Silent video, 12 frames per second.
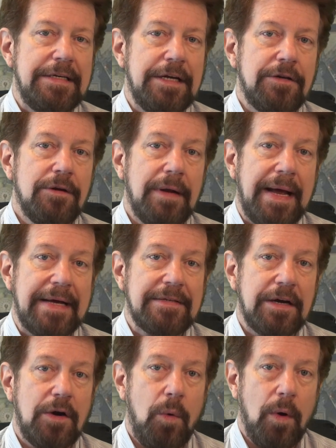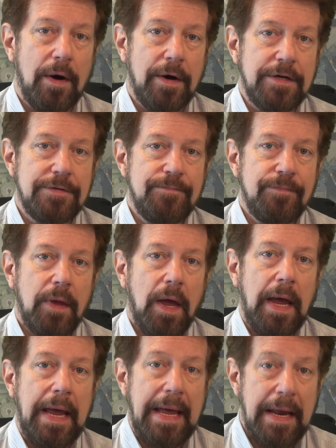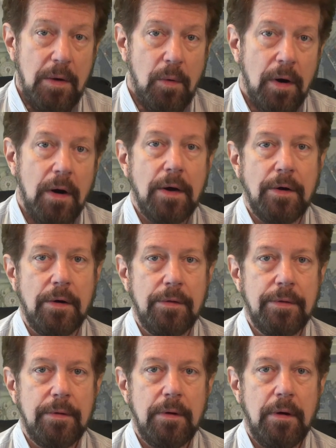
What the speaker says: digital asset queries anywhere on Earth,